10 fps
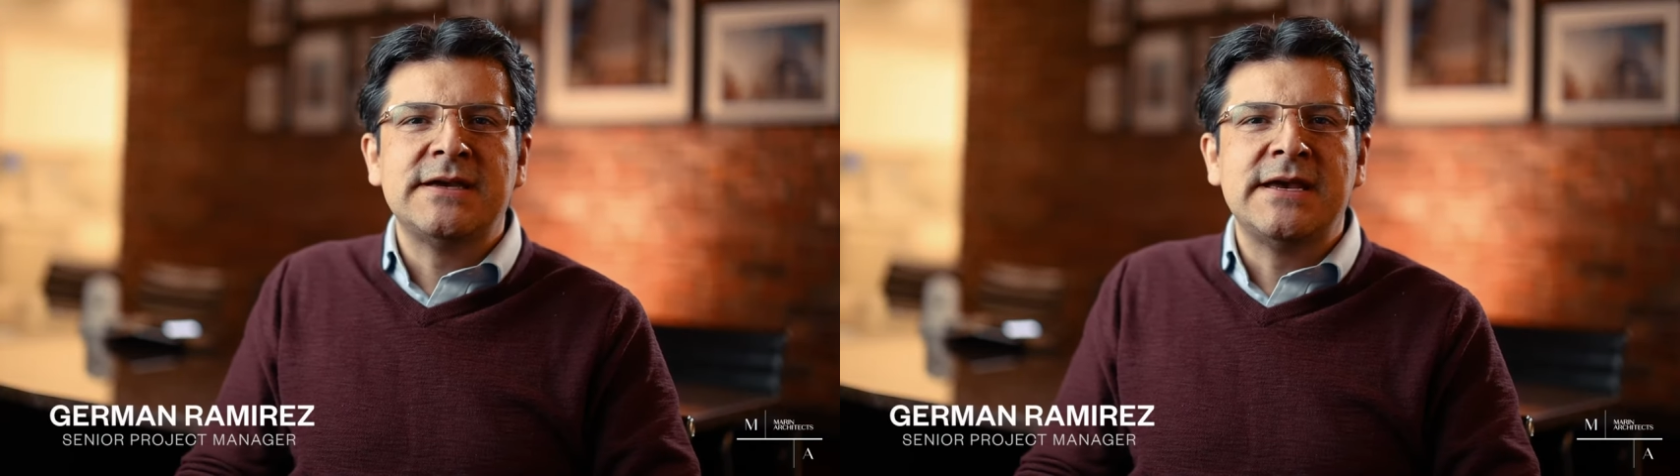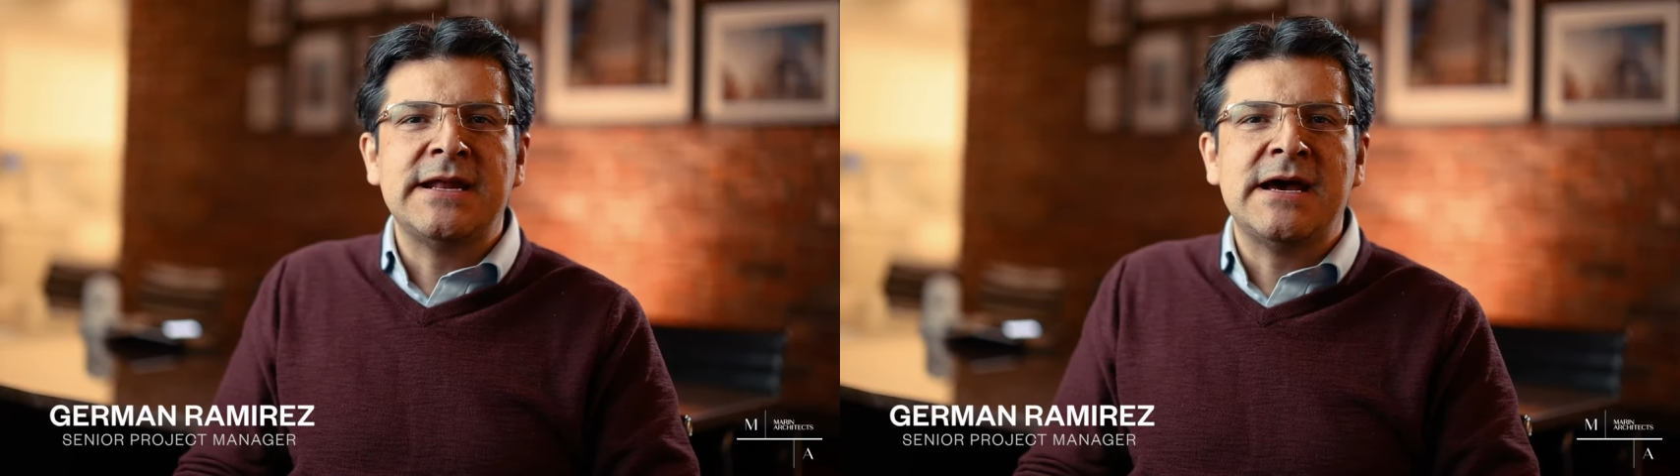
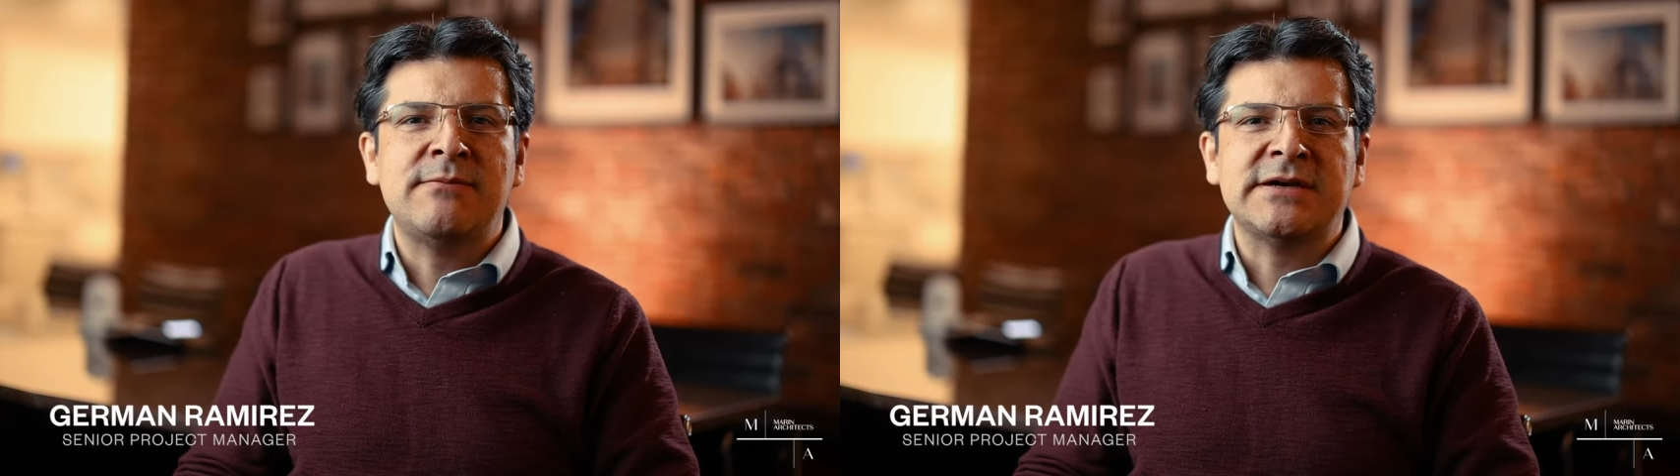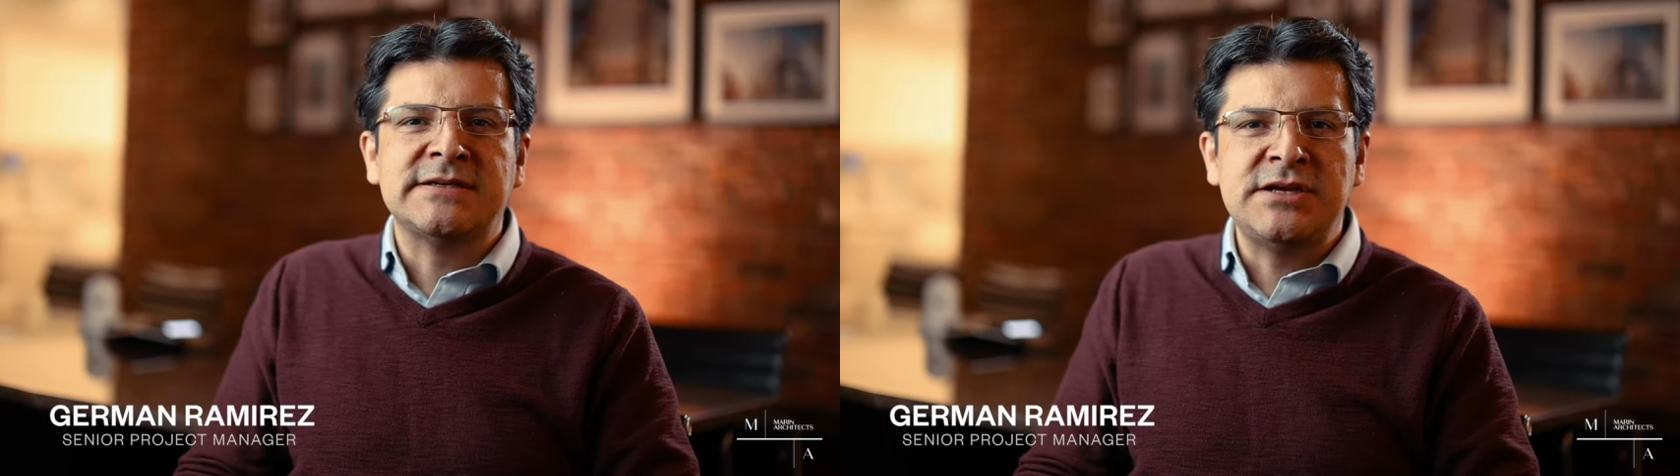and
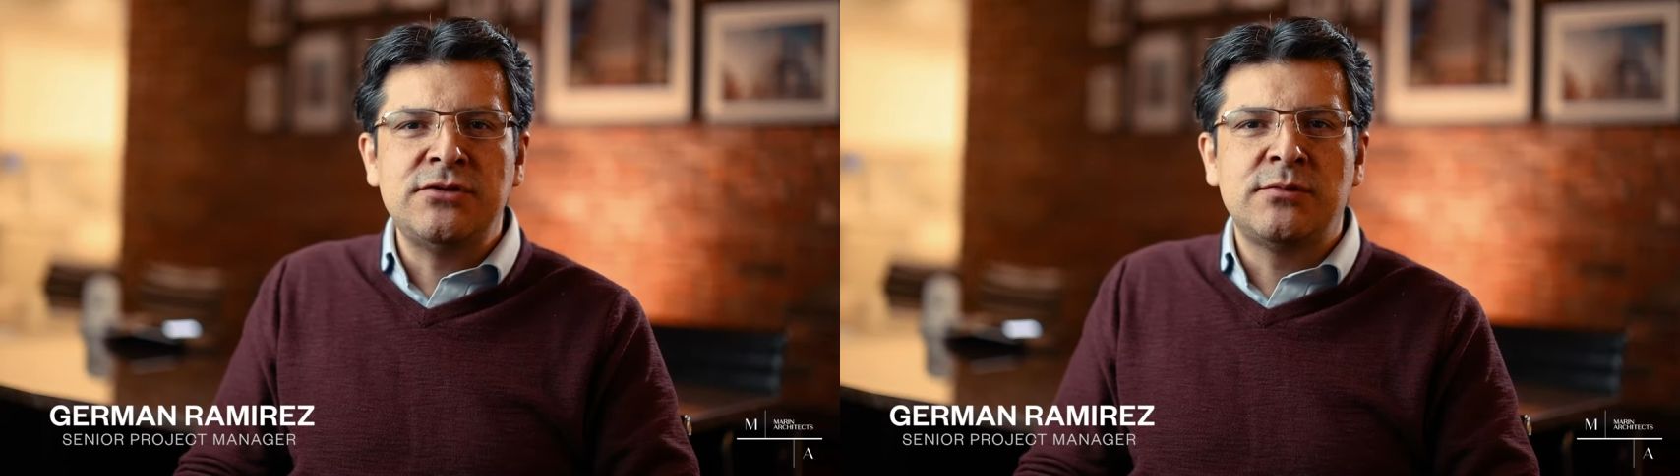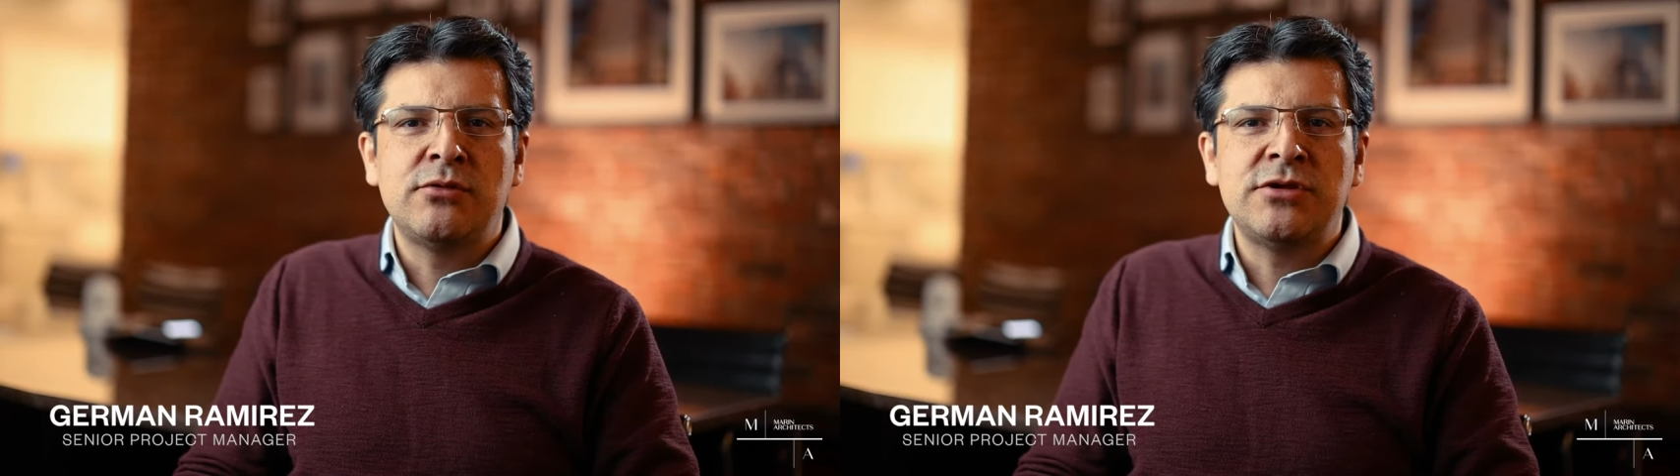I'm a
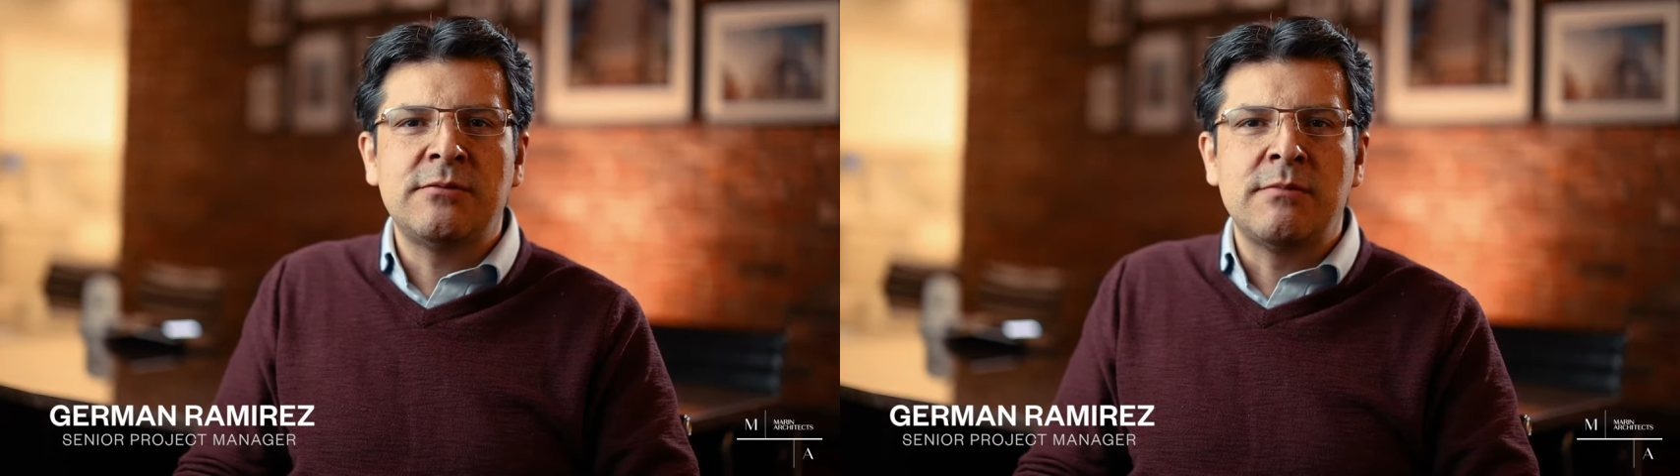senior project